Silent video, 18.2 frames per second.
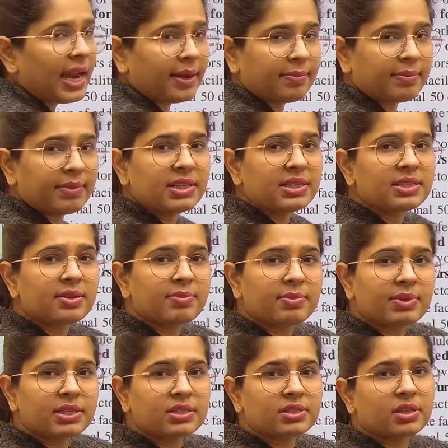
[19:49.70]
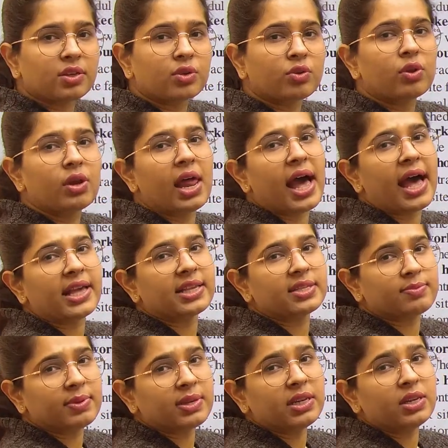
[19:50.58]
that means the muster roll
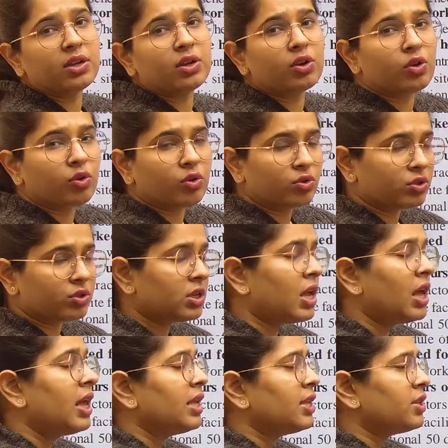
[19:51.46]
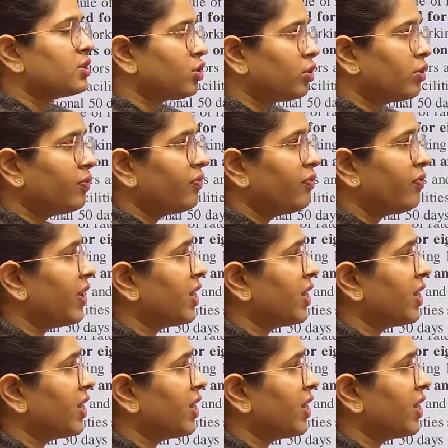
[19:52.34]
has been closed. So